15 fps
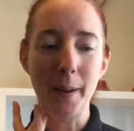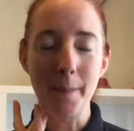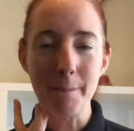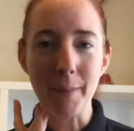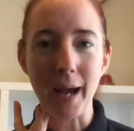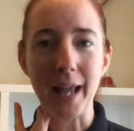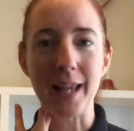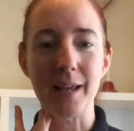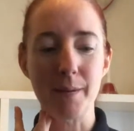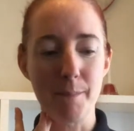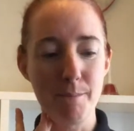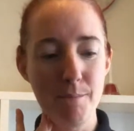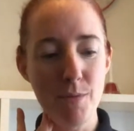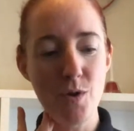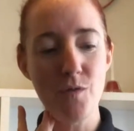by
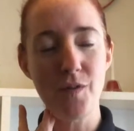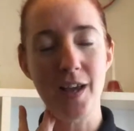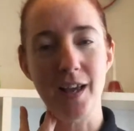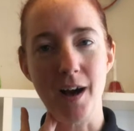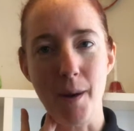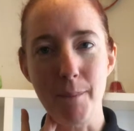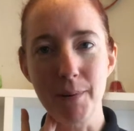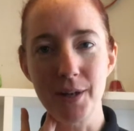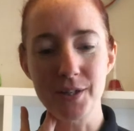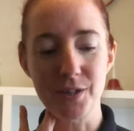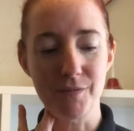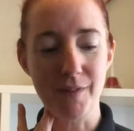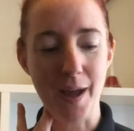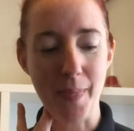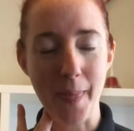moving our blood
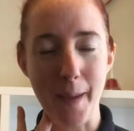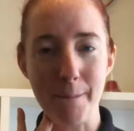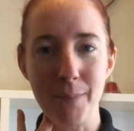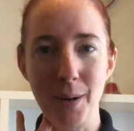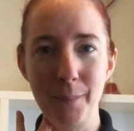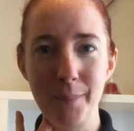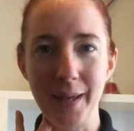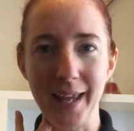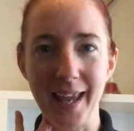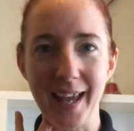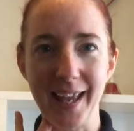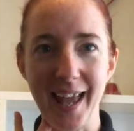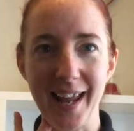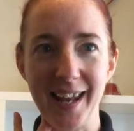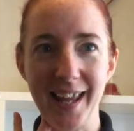around. They're pumping it
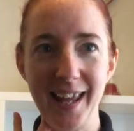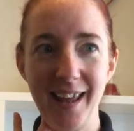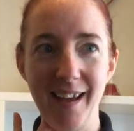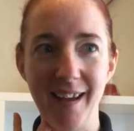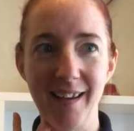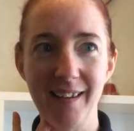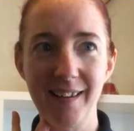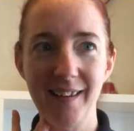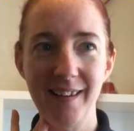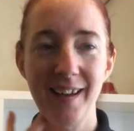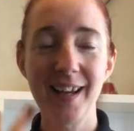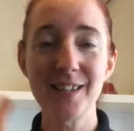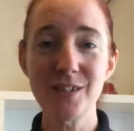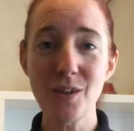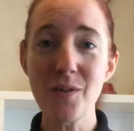again here.
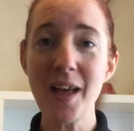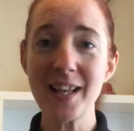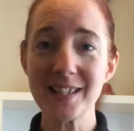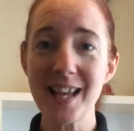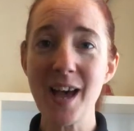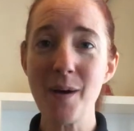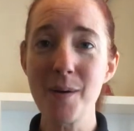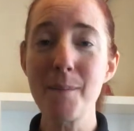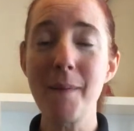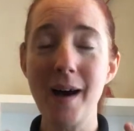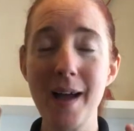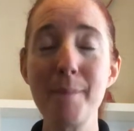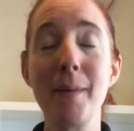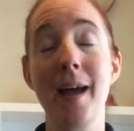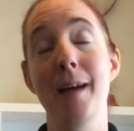And so that's how in my
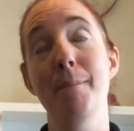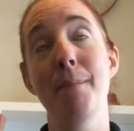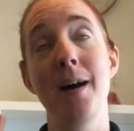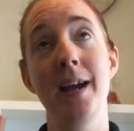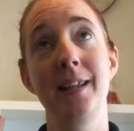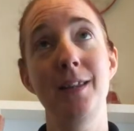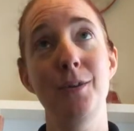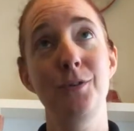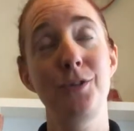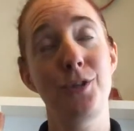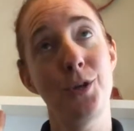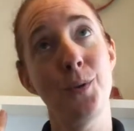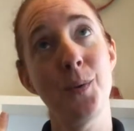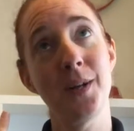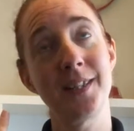mind those
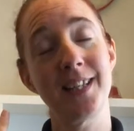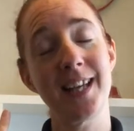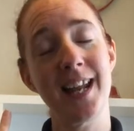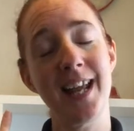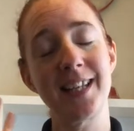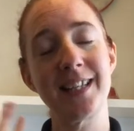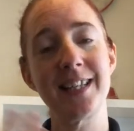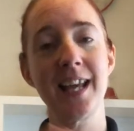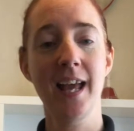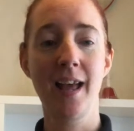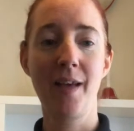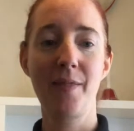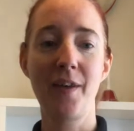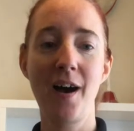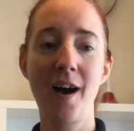two words are connected,
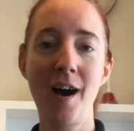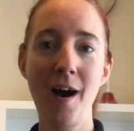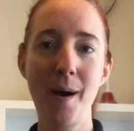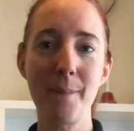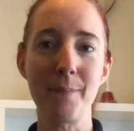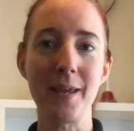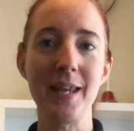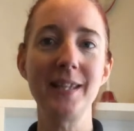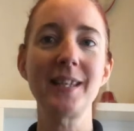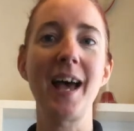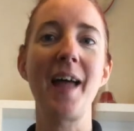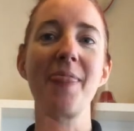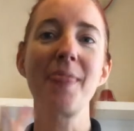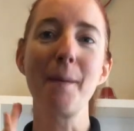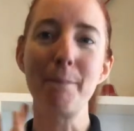the heartbeat
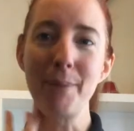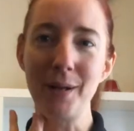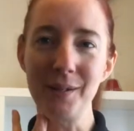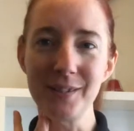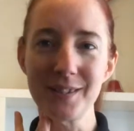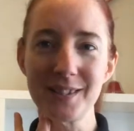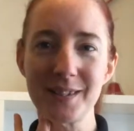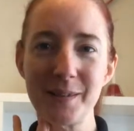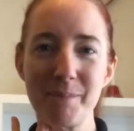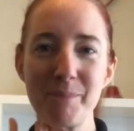and the pulse.